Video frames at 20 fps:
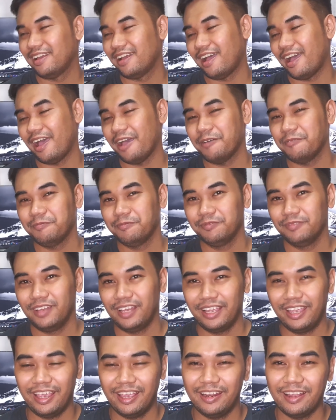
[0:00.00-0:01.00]

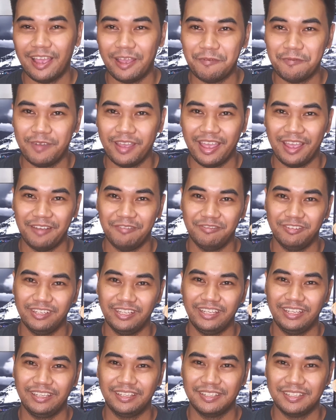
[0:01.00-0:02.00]
I'm
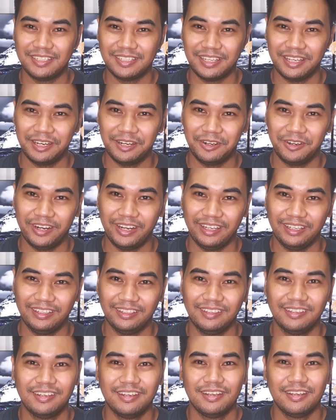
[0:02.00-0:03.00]
heavily considering